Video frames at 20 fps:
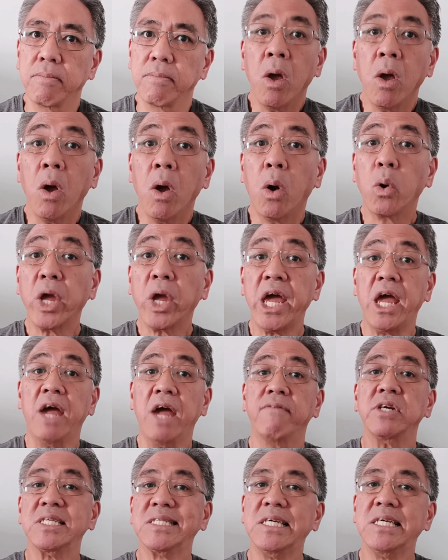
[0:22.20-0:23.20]
Okay,
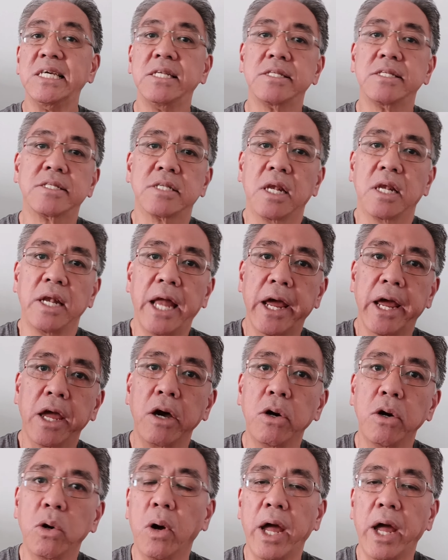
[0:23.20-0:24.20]
ever since
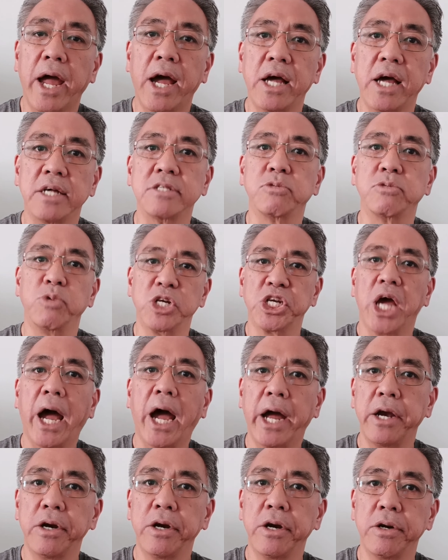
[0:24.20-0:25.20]
LEGO has
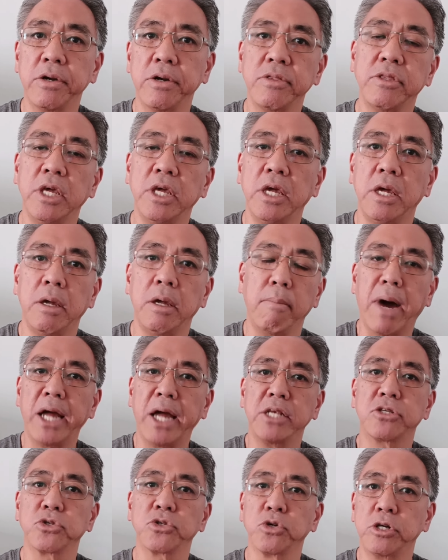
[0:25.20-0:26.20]
retired the
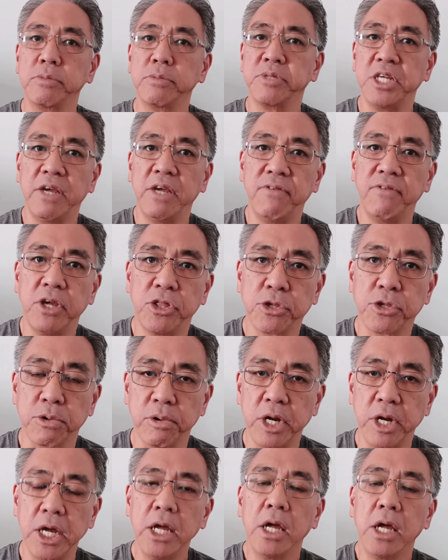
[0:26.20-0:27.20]
Mindstorms
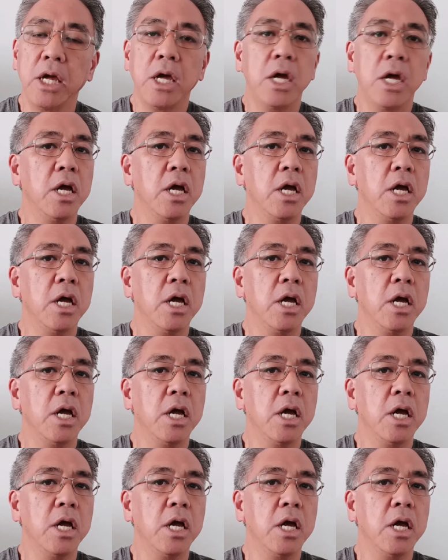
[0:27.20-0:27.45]
EV3,